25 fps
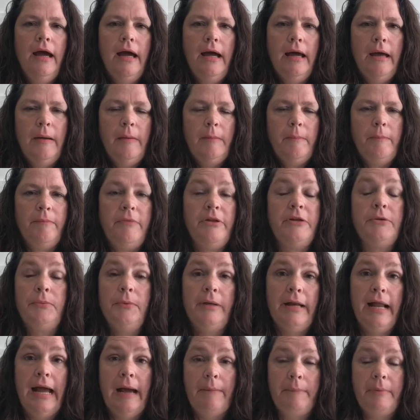
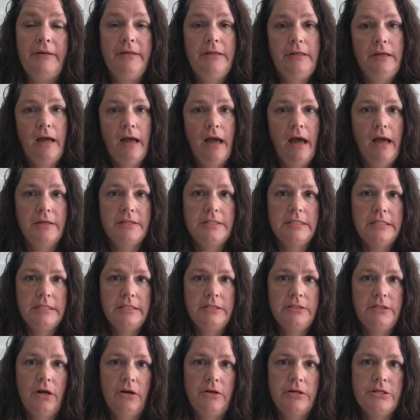happened to us. This
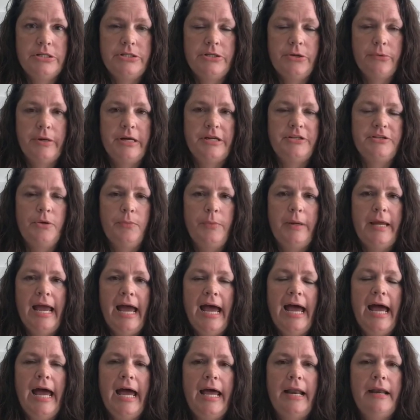is our story. So we
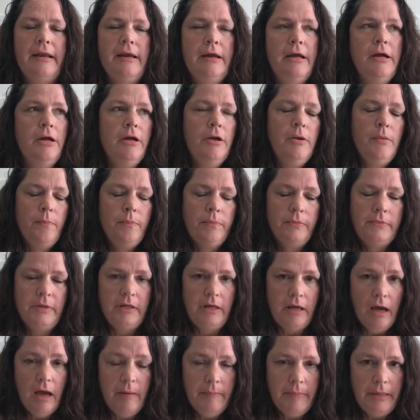had
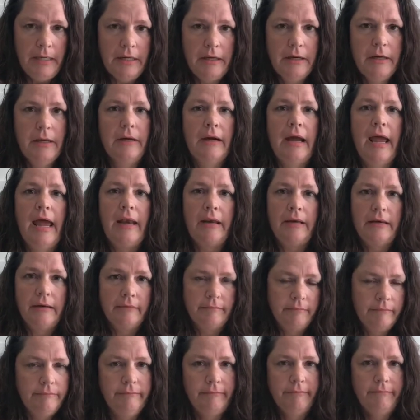come here
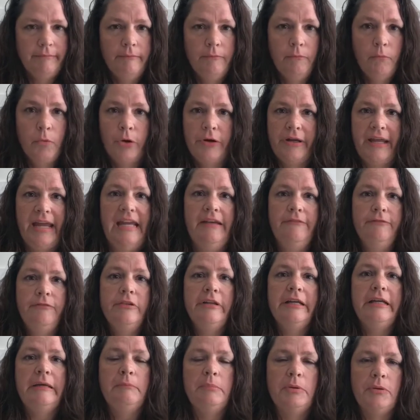and were
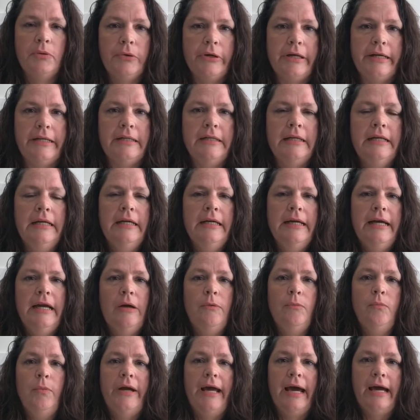gainfully employed,
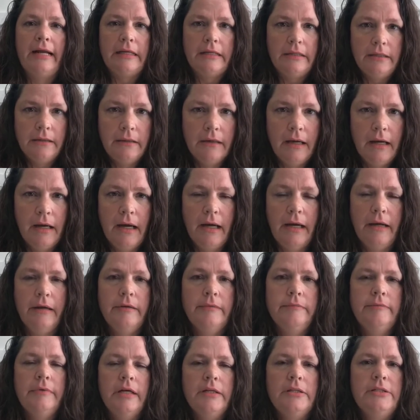and we had
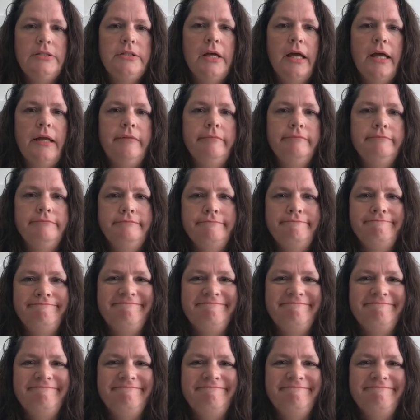a son.